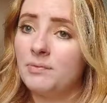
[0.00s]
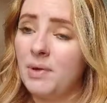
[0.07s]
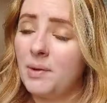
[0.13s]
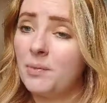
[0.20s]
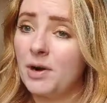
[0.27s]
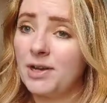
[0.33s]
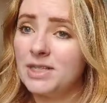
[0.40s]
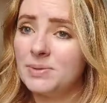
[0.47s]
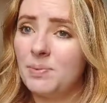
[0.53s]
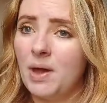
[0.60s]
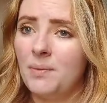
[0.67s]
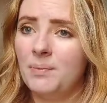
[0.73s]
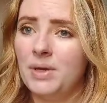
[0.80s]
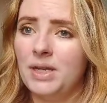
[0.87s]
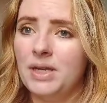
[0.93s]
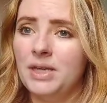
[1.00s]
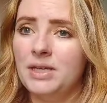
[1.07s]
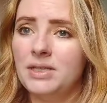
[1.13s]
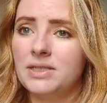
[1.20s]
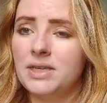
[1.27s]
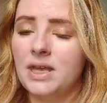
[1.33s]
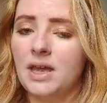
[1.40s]
with my breast pump in
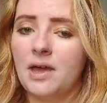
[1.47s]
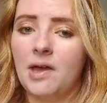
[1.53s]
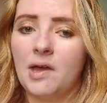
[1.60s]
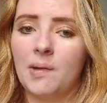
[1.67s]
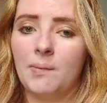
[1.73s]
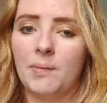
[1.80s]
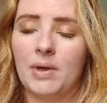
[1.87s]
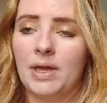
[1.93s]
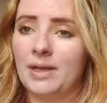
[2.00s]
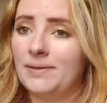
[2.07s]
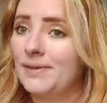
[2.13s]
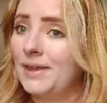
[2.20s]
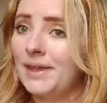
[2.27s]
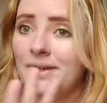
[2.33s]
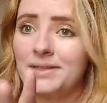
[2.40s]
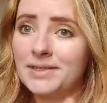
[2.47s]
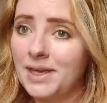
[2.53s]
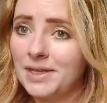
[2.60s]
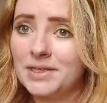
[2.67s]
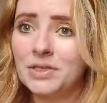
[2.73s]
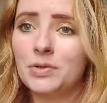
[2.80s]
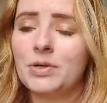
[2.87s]
it and the
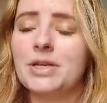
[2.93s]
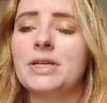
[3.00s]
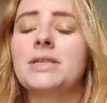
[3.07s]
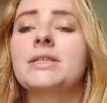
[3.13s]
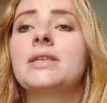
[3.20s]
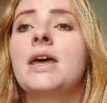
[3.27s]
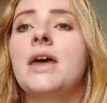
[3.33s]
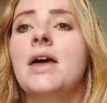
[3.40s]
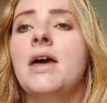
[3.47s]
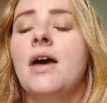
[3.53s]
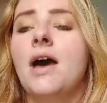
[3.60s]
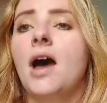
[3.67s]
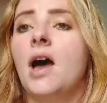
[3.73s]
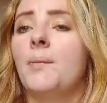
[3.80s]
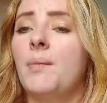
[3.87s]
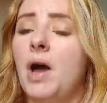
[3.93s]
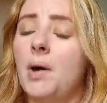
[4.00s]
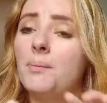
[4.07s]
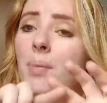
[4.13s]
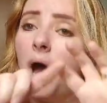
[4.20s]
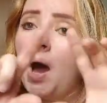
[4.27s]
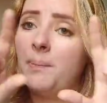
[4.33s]
accessories,
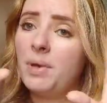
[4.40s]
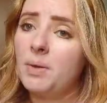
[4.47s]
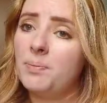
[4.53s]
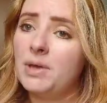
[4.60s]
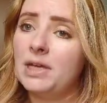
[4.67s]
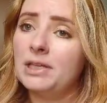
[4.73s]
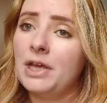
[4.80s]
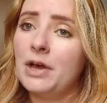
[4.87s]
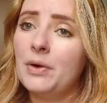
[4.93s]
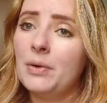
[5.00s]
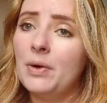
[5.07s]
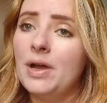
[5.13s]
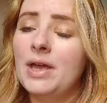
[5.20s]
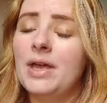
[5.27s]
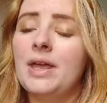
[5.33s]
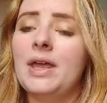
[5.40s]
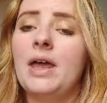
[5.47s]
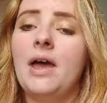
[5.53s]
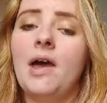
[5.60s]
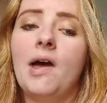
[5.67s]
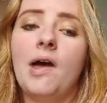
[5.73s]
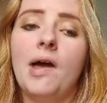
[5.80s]
a boppy pillow.
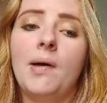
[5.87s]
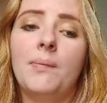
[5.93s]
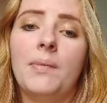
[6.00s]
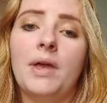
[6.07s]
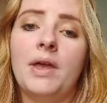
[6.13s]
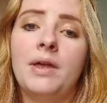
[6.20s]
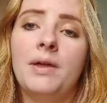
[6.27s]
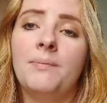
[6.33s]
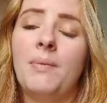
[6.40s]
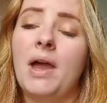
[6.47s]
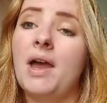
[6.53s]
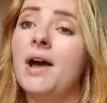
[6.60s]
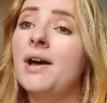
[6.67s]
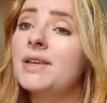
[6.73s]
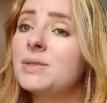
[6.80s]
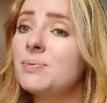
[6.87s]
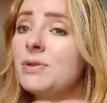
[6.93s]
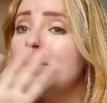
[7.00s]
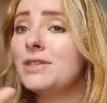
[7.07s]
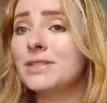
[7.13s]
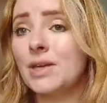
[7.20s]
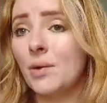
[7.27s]
My
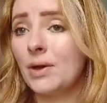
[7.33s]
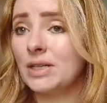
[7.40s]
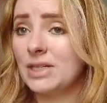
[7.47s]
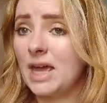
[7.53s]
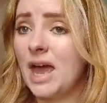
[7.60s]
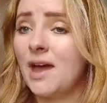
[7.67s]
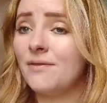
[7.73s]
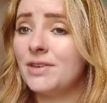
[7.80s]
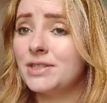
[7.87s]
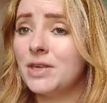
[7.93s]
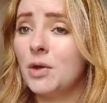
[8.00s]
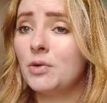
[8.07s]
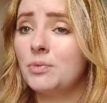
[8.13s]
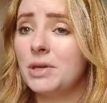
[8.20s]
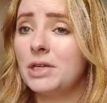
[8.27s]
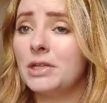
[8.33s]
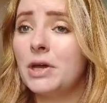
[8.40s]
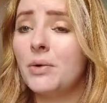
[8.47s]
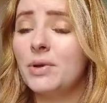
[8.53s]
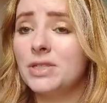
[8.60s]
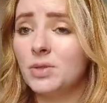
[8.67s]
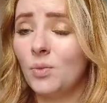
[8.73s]
husband is going to have his own
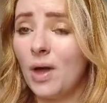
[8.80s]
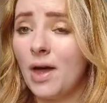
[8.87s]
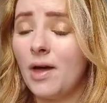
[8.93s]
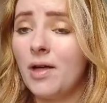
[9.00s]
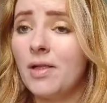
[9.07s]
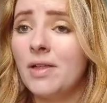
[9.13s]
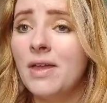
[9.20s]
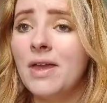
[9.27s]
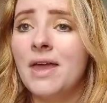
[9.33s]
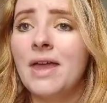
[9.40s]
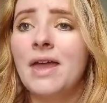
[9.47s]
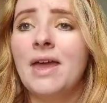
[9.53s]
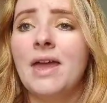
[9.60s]
pillow as well.